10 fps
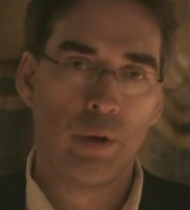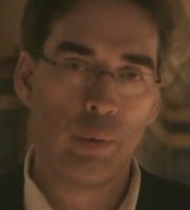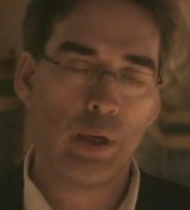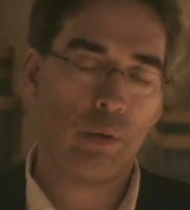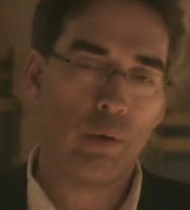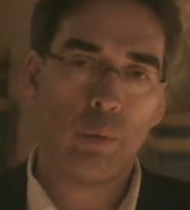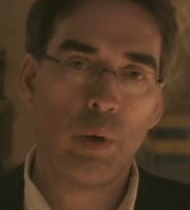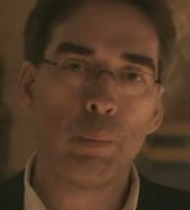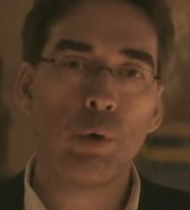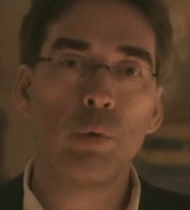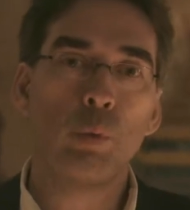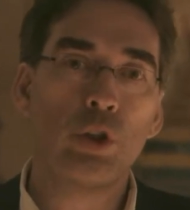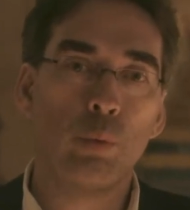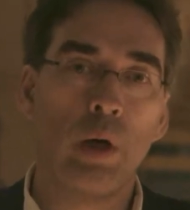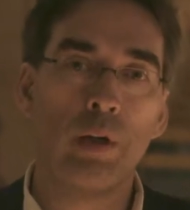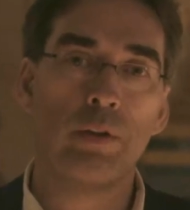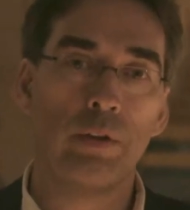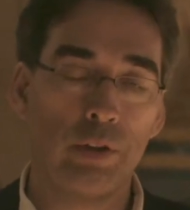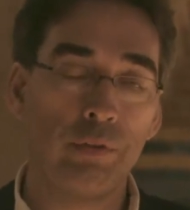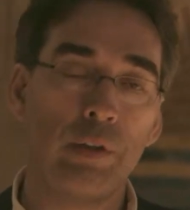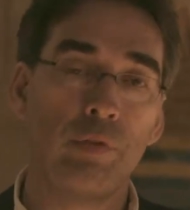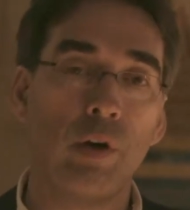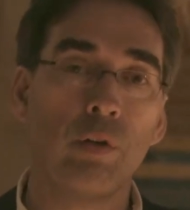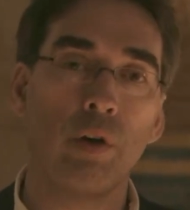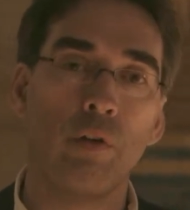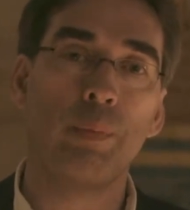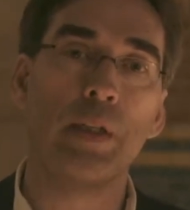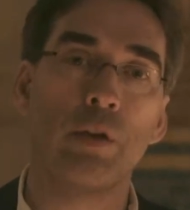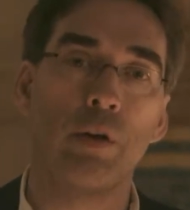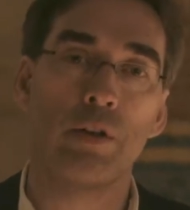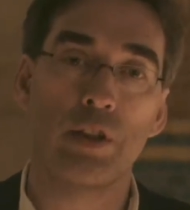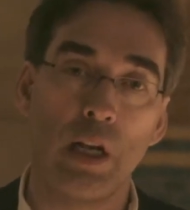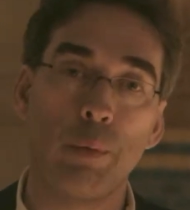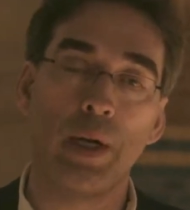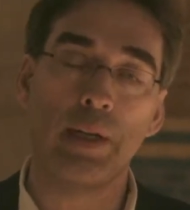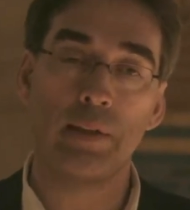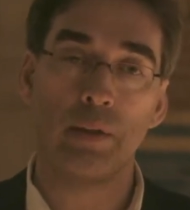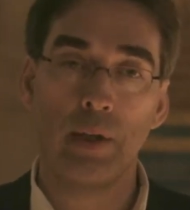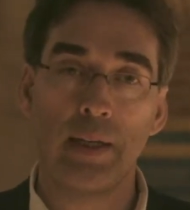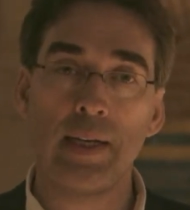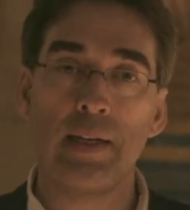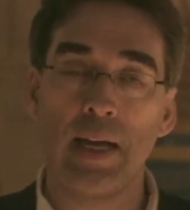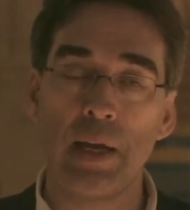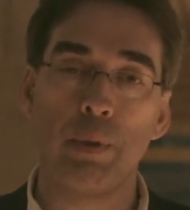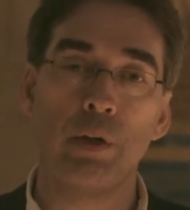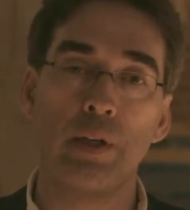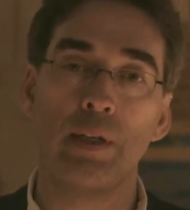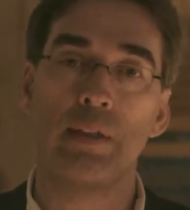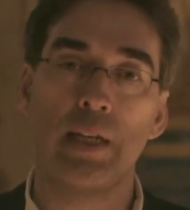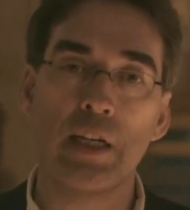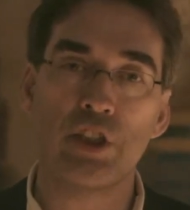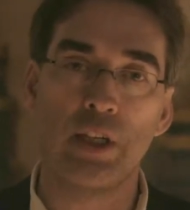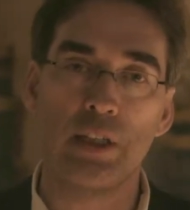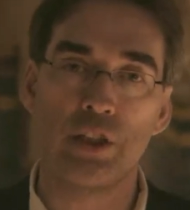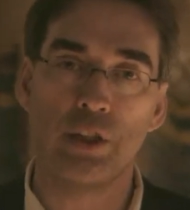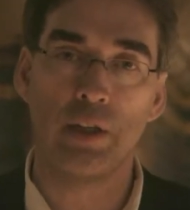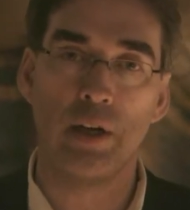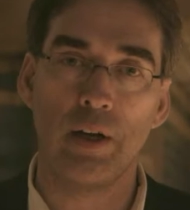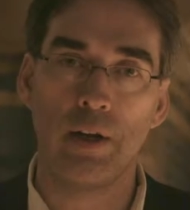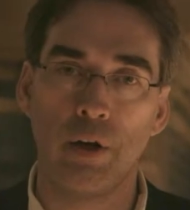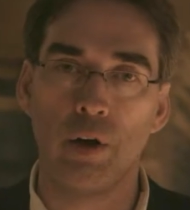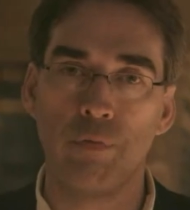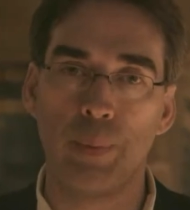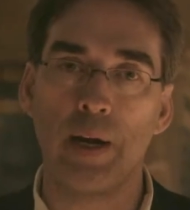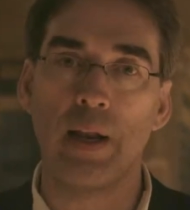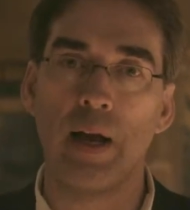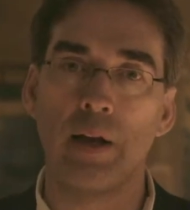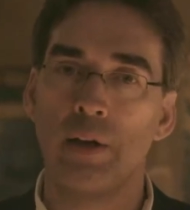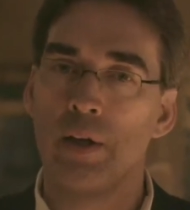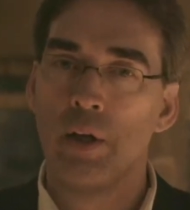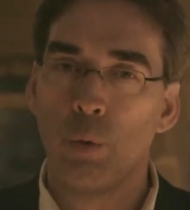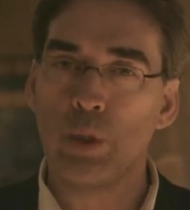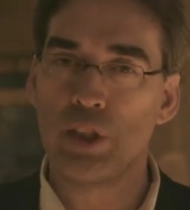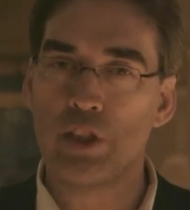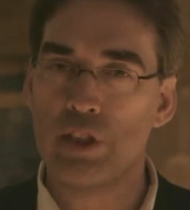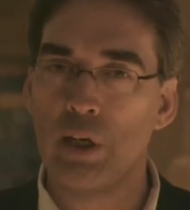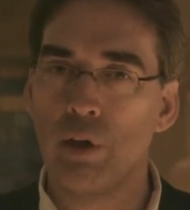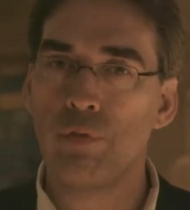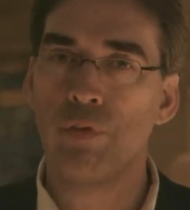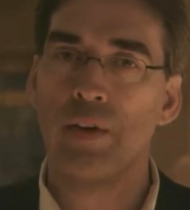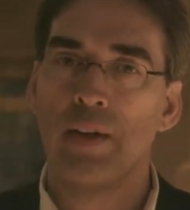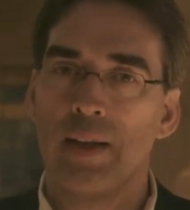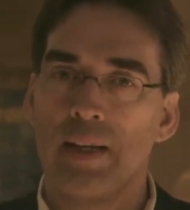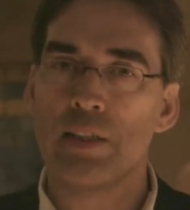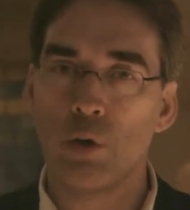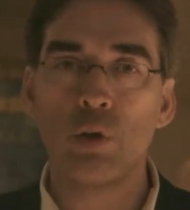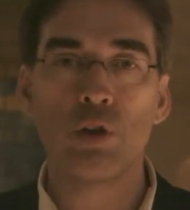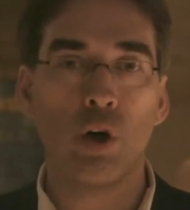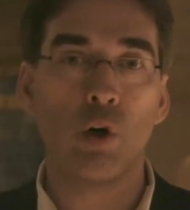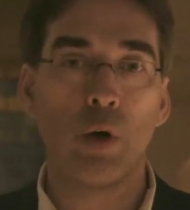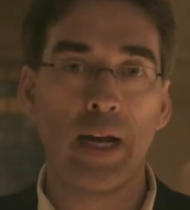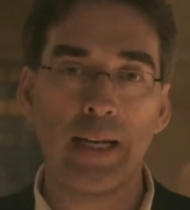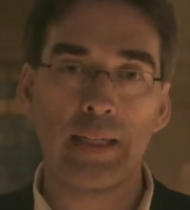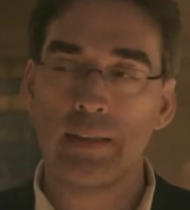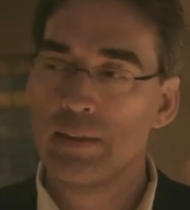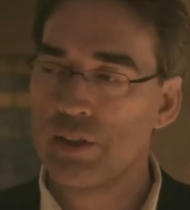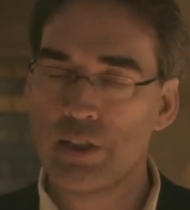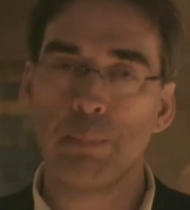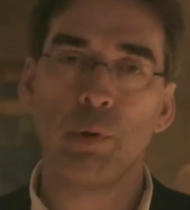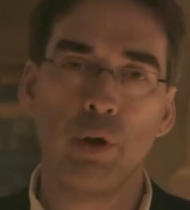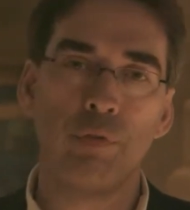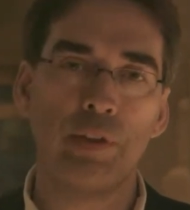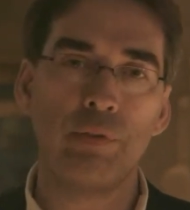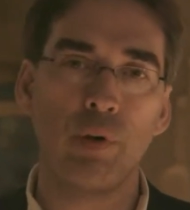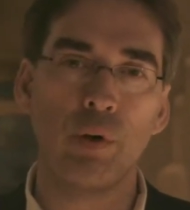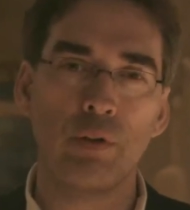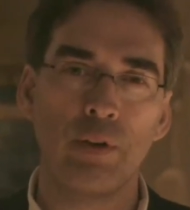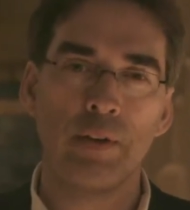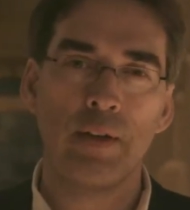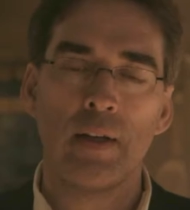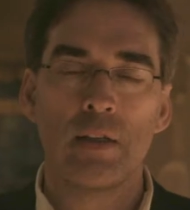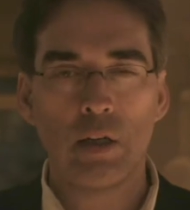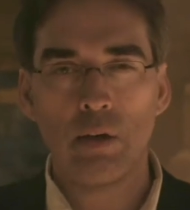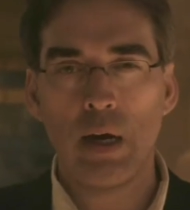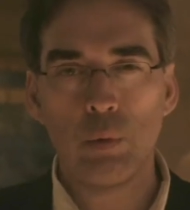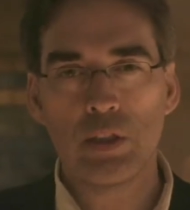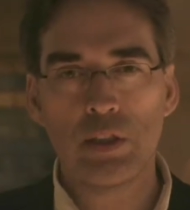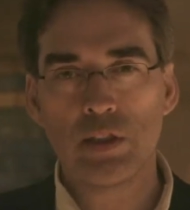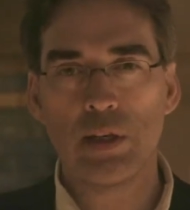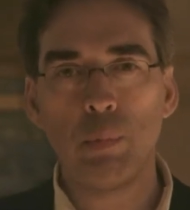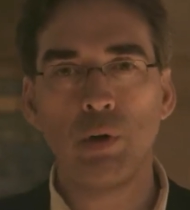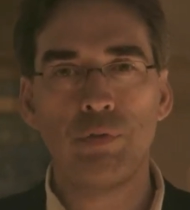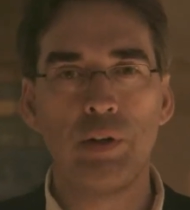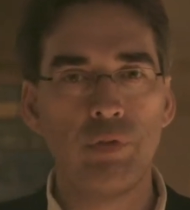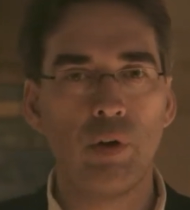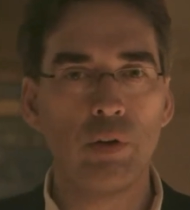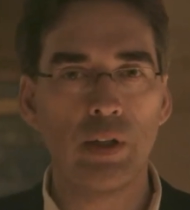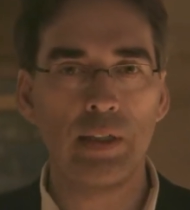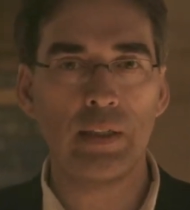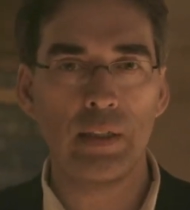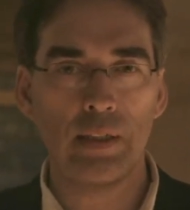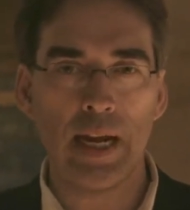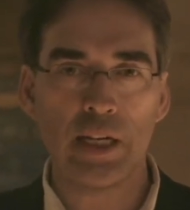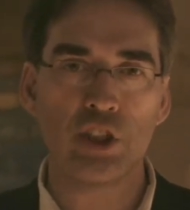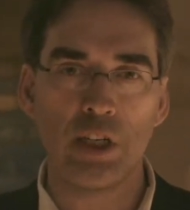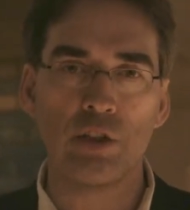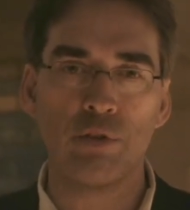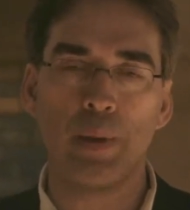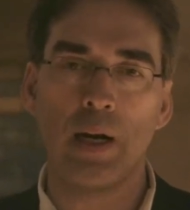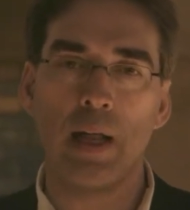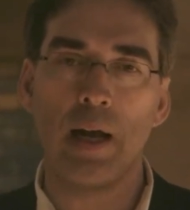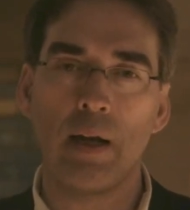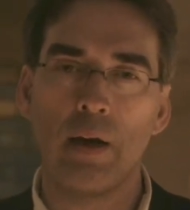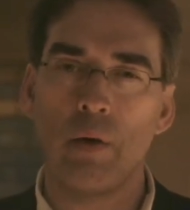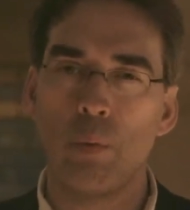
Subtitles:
Well, what more would you want? The revolt of Bitcoin celebrated in a building, the exchange of Berlage, which itself is also a symbol of revolt. So how is the symbol of revolt in the exchange of Berlage?